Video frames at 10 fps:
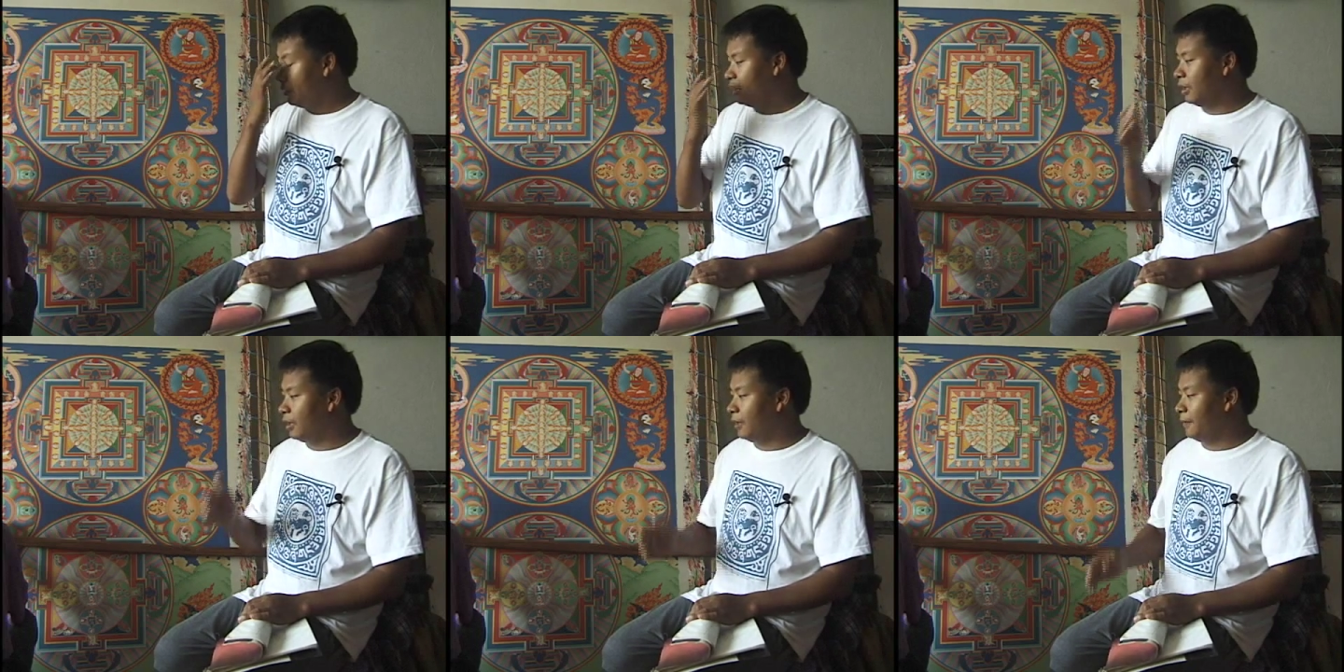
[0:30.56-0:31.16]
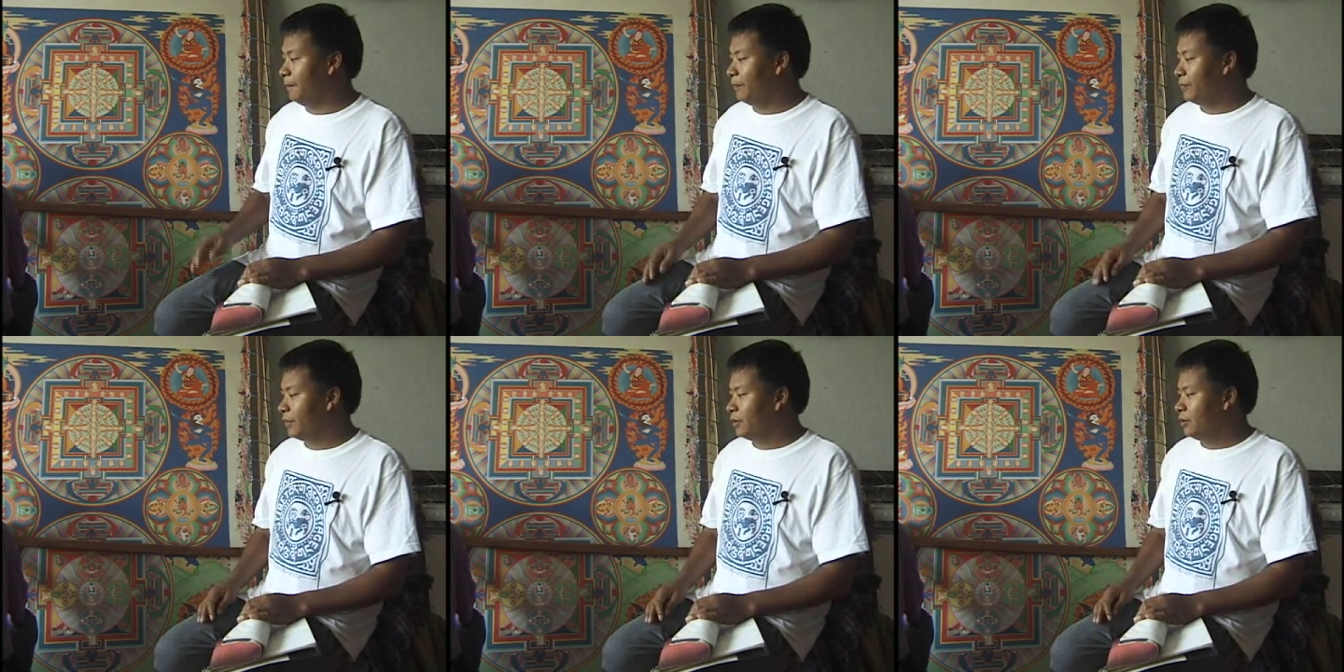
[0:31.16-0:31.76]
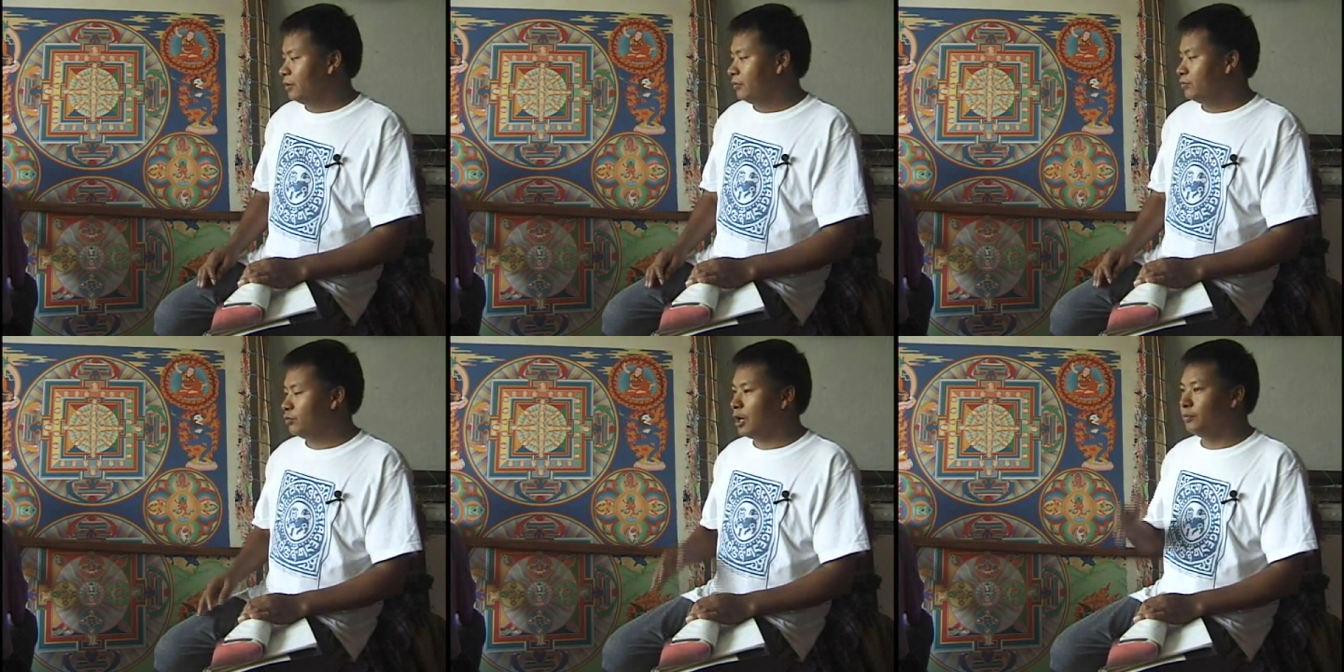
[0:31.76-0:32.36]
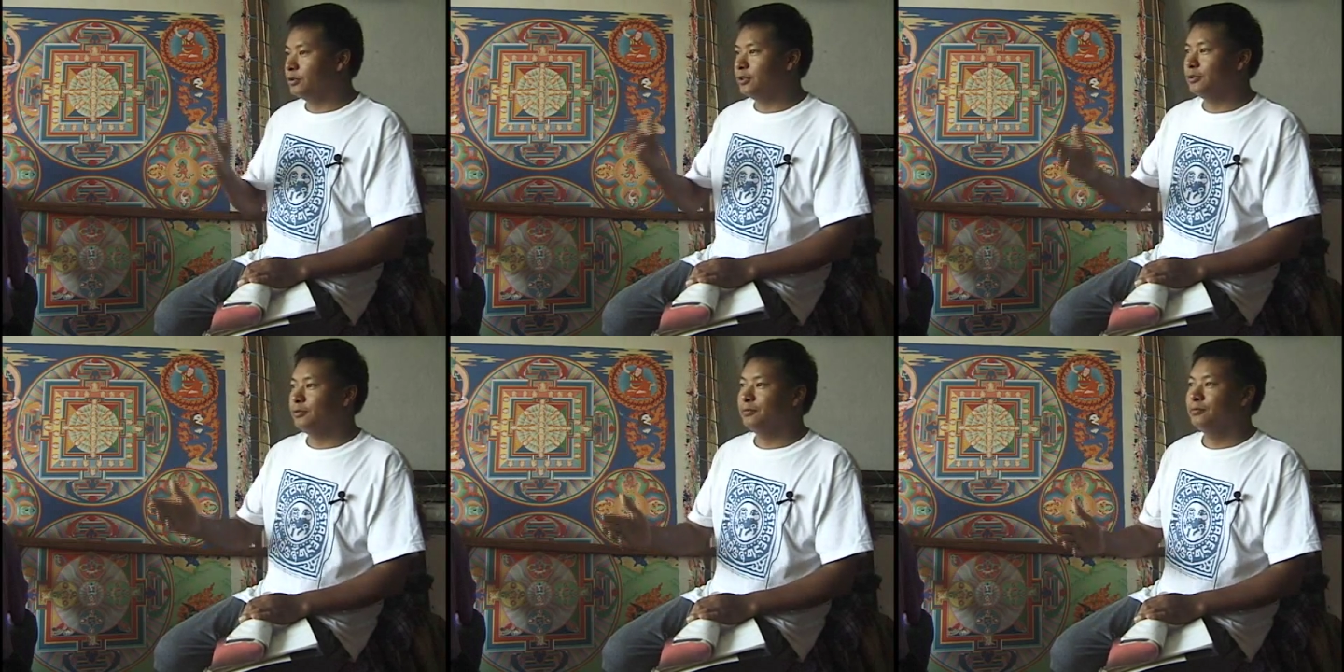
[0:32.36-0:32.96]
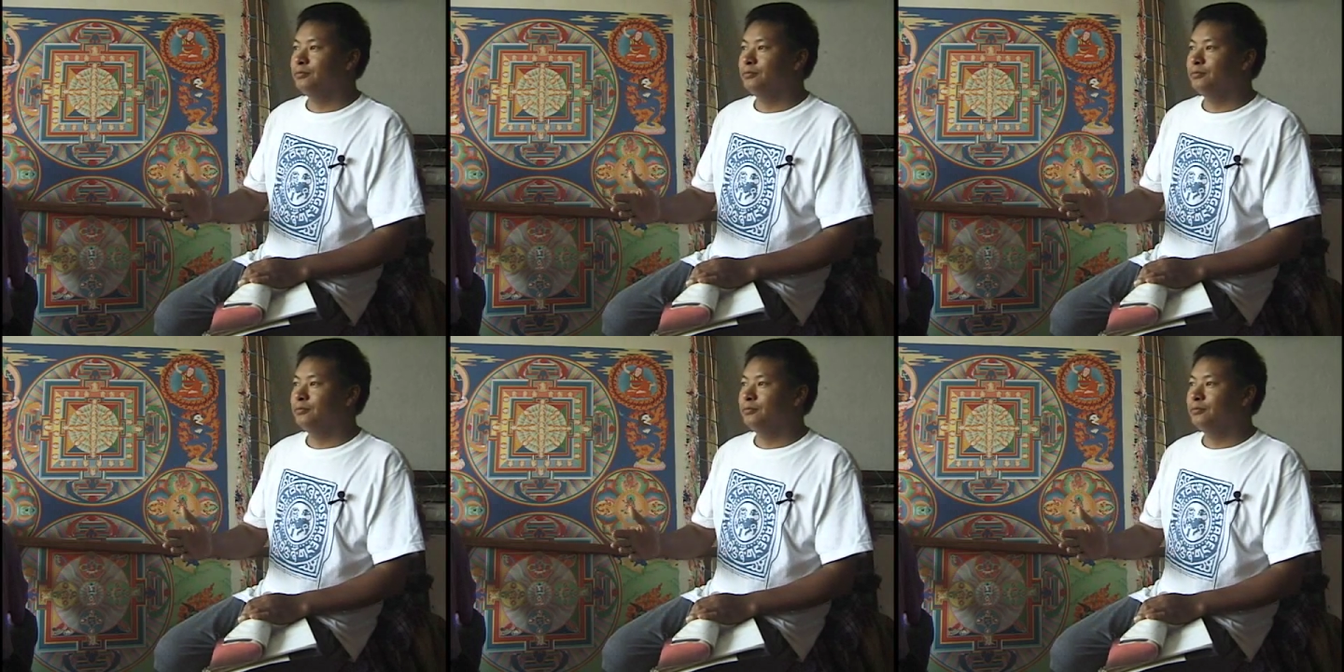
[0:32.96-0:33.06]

um, proper